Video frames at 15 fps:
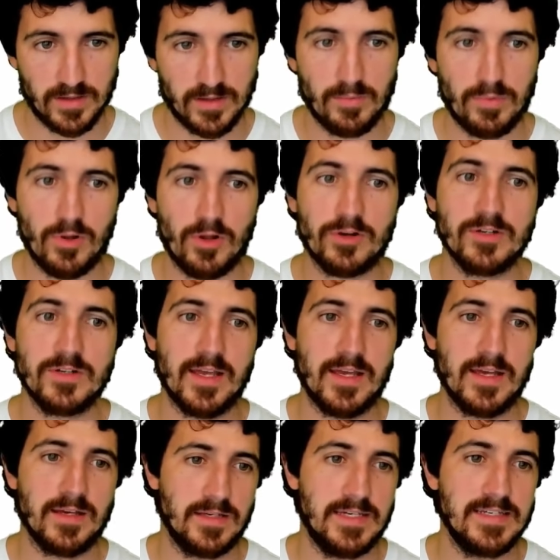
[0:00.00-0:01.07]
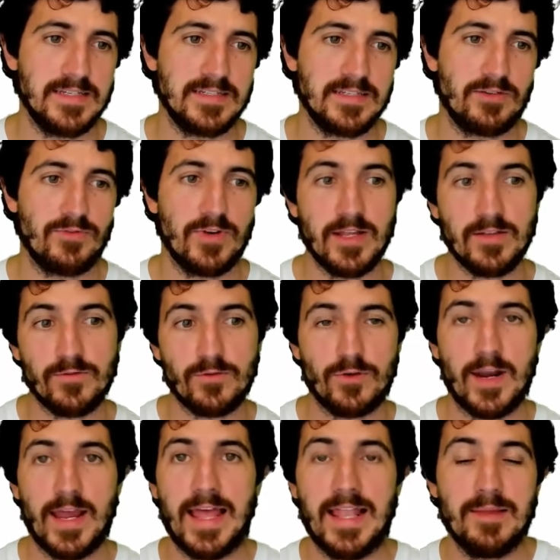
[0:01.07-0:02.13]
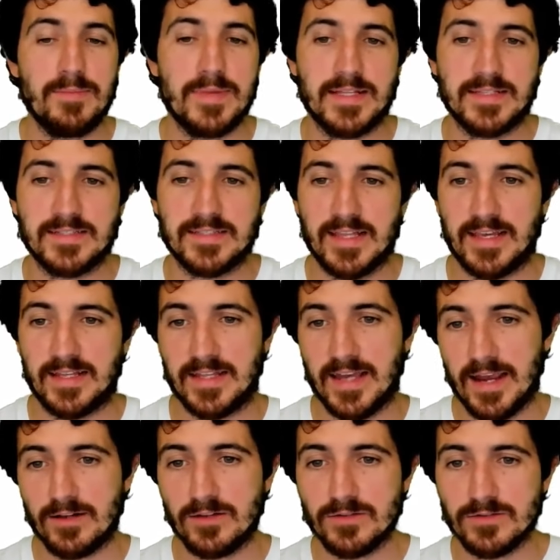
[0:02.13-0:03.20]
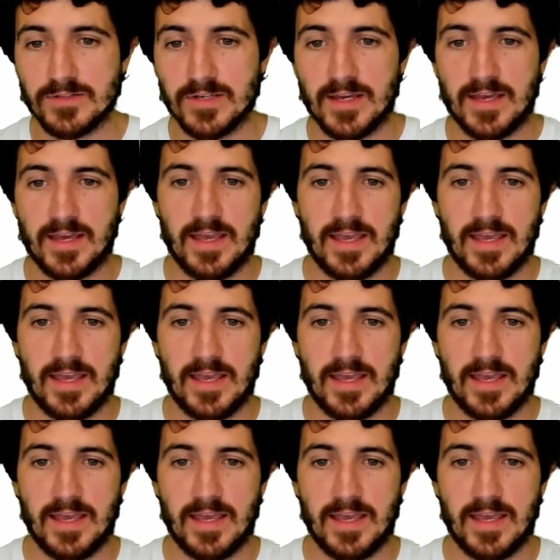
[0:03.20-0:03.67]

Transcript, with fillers: The Blotter text is great for elements like titles,